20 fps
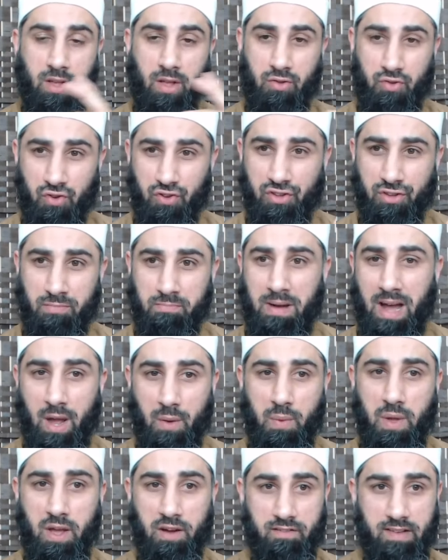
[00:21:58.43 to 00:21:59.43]
Just by
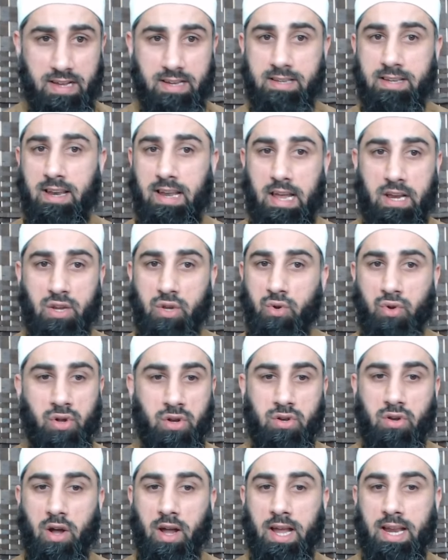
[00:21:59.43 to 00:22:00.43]
way of intellect, you could
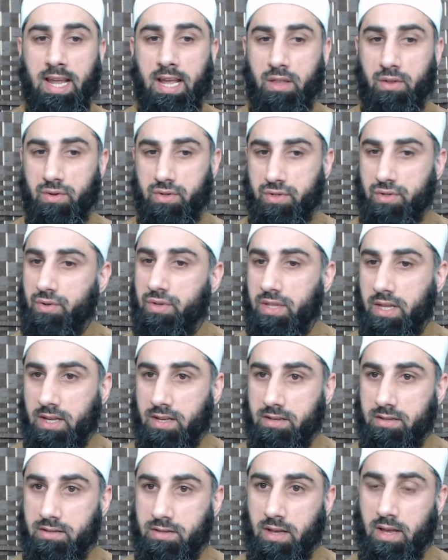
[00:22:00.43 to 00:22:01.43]
not connect those two things.
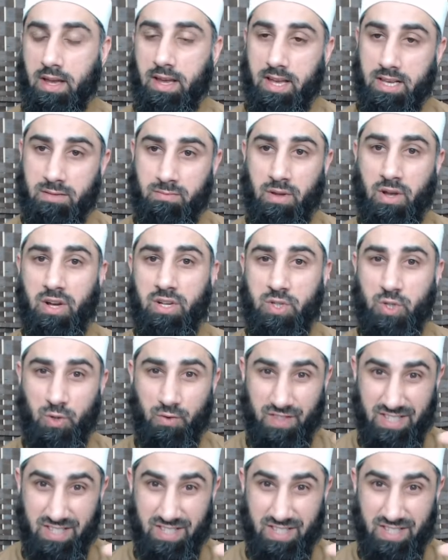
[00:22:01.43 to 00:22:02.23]
It's because you've